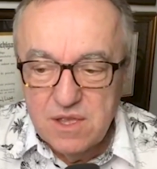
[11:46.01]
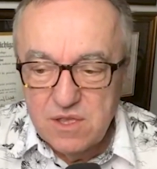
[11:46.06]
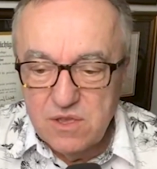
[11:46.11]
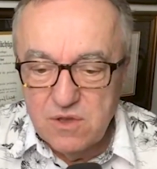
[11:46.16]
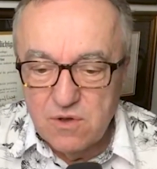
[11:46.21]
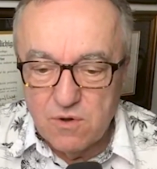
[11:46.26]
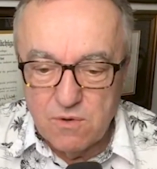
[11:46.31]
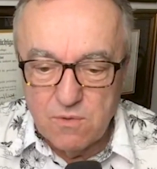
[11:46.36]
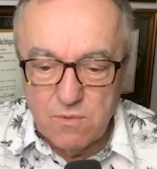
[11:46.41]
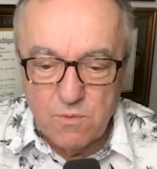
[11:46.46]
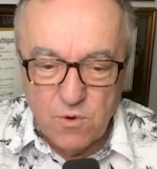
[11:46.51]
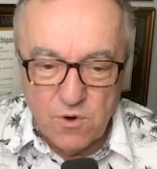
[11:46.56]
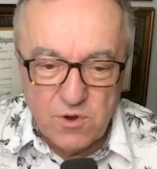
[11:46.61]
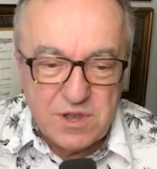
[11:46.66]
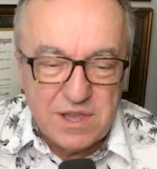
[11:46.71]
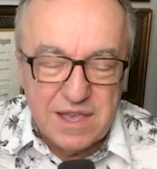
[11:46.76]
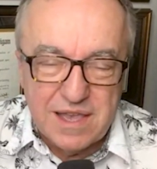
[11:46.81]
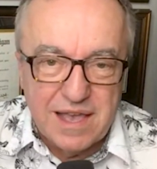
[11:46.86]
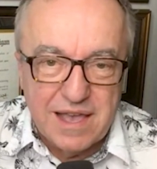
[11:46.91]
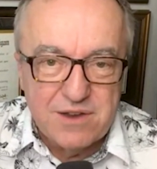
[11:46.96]
your
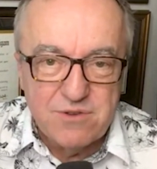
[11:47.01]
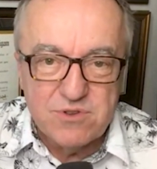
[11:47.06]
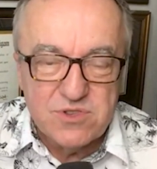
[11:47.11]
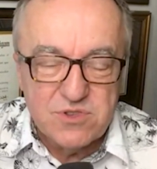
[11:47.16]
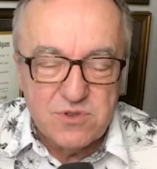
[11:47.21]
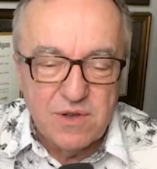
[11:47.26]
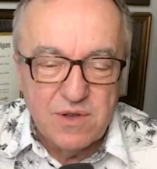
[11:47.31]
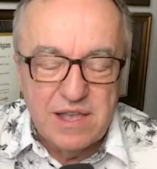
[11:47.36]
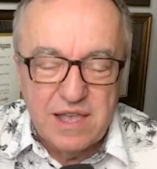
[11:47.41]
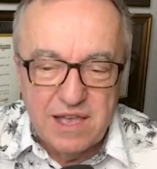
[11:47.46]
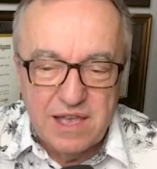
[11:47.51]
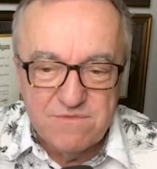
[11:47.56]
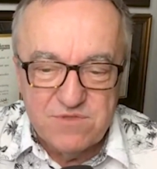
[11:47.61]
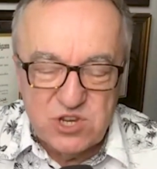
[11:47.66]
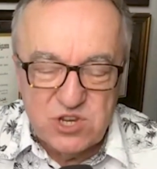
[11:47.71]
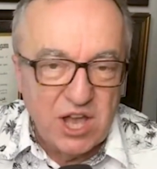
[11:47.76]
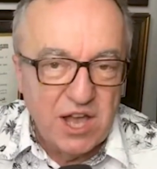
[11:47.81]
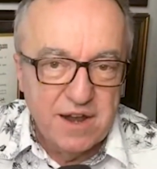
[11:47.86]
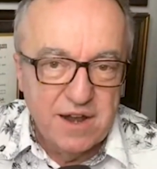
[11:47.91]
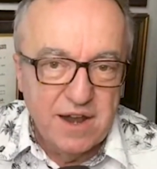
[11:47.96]
working address. So I have
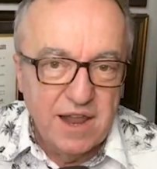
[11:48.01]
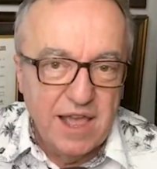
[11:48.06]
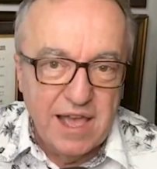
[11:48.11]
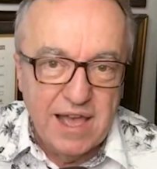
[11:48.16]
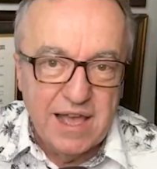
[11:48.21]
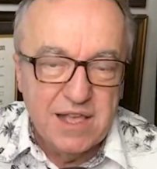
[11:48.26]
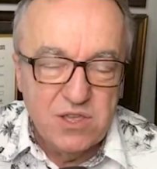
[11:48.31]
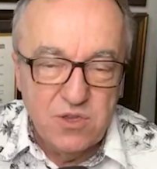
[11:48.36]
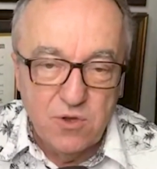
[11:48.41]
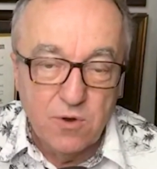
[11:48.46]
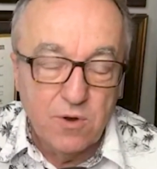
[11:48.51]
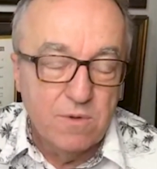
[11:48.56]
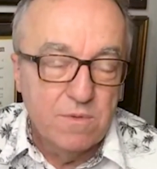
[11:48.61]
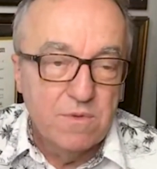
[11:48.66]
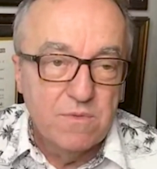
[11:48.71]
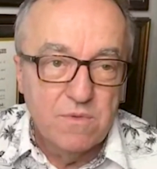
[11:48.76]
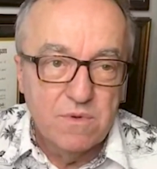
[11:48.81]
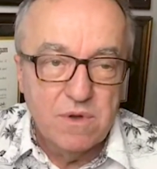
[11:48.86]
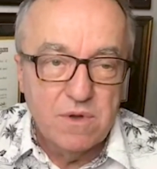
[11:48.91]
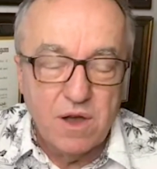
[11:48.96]

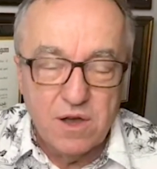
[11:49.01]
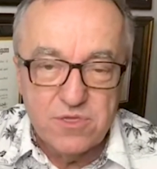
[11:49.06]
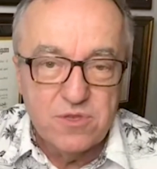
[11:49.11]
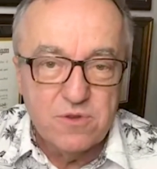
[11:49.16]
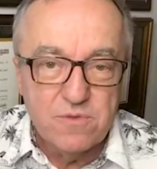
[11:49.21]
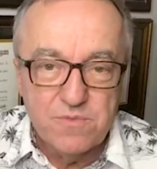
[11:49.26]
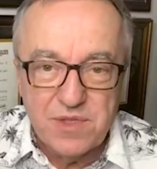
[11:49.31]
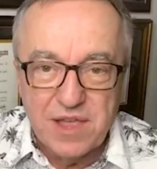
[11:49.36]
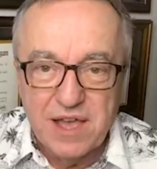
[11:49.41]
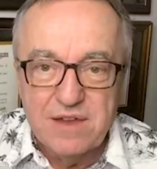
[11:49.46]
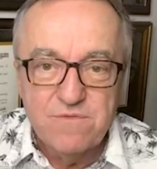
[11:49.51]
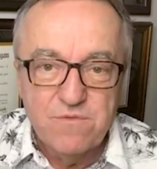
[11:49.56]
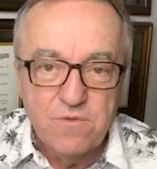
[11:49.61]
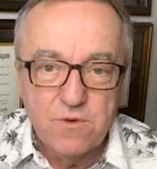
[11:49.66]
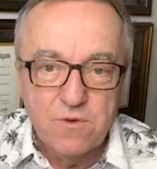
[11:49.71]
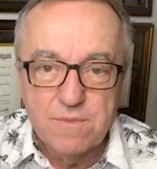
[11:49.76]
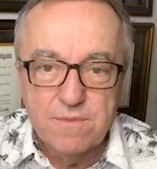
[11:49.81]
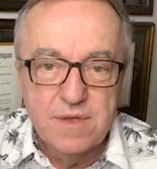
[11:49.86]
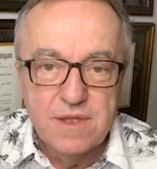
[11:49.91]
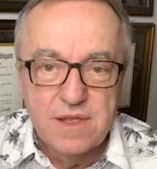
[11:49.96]

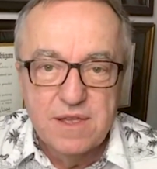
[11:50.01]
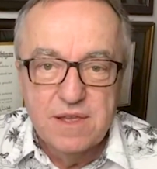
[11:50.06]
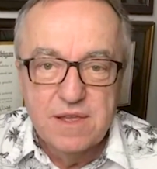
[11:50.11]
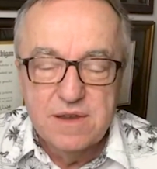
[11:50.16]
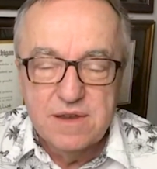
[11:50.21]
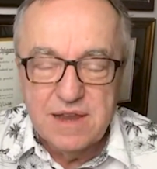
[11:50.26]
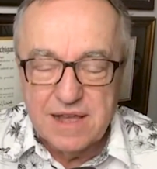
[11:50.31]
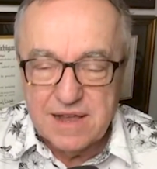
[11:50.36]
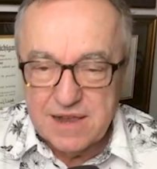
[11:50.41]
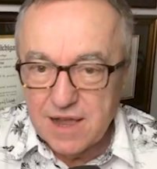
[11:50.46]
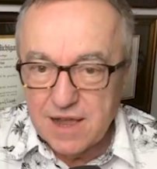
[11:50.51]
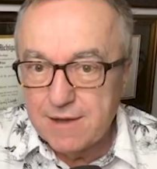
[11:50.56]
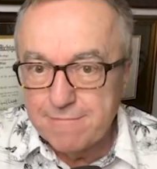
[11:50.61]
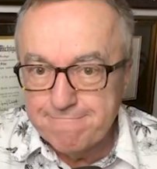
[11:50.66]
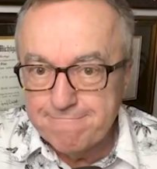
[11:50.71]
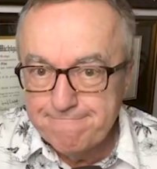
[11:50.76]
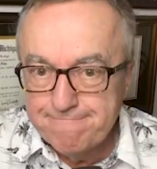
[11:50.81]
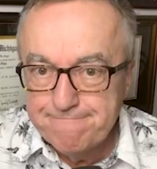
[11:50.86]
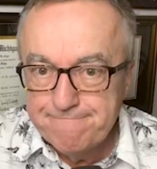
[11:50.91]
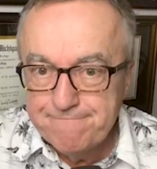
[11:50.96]

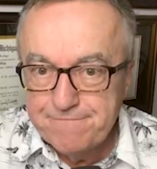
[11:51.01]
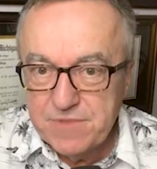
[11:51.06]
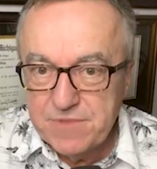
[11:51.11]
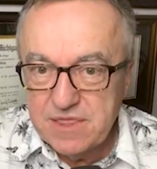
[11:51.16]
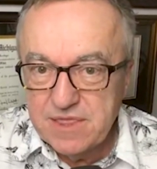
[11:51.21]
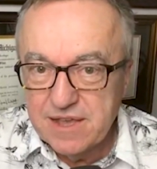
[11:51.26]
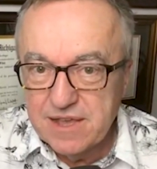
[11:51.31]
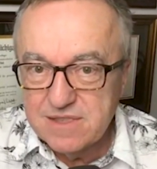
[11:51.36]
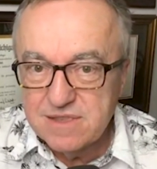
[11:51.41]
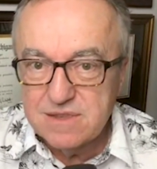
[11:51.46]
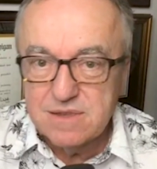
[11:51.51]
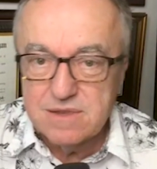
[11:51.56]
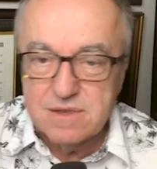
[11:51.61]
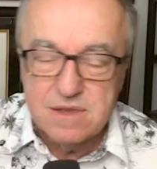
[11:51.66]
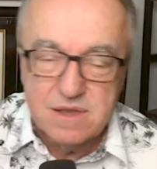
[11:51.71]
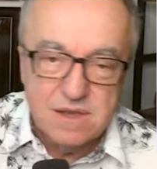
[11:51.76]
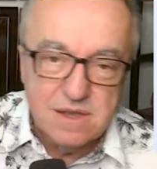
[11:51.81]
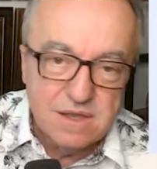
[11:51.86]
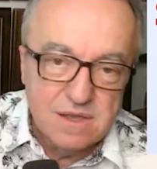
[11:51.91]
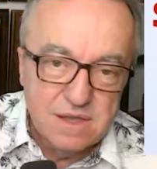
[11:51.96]
john@yourauthorplatform.com, and that's
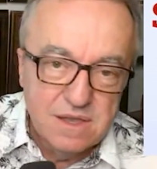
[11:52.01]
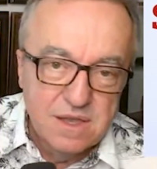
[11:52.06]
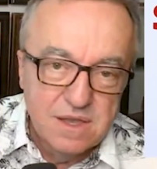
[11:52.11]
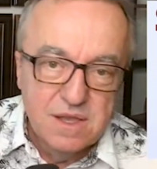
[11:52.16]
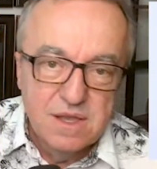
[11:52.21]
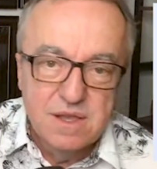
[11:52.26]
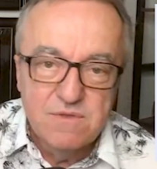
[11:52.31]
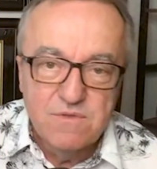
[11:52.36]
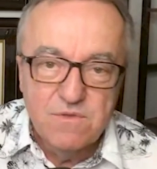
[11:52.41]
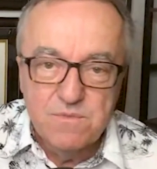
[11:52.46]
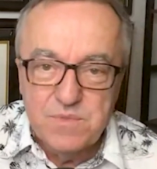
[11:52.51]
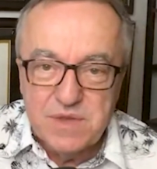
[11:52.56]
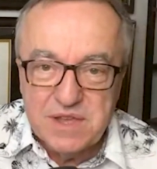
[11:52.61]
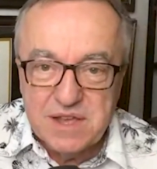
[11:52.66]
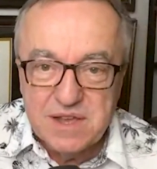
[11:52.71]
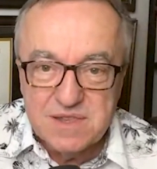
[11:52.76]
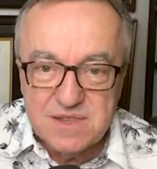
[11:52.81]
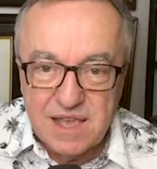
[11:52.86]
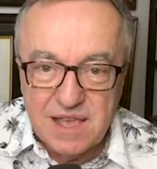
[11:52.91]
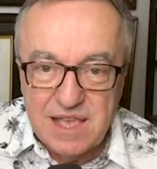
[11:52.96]

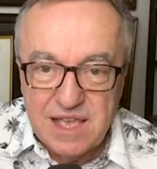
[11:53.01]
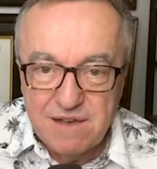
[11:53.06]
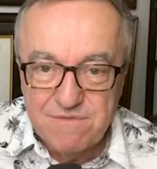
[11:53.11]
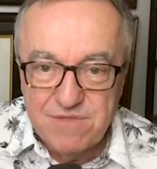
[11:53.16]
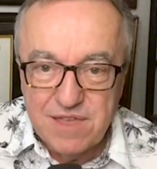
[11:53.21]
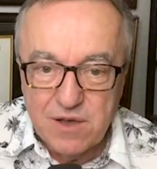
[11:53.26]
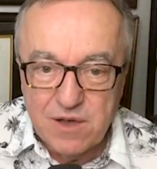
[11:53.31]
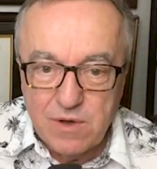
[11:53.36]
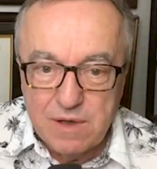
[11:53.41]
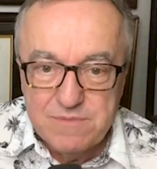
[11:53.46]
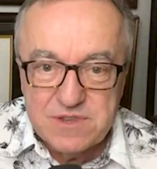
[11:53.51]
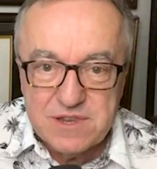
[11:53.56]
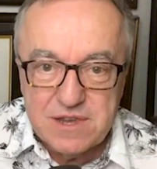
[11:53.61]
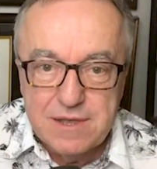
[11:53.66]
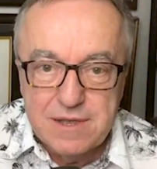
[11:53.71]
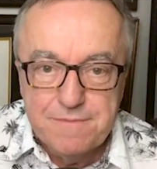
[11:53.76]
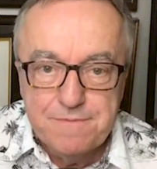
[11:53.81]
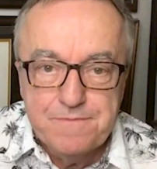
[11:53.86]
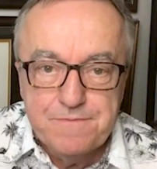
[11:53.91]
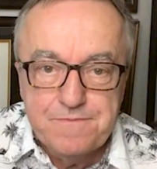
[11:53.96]
because I have that website.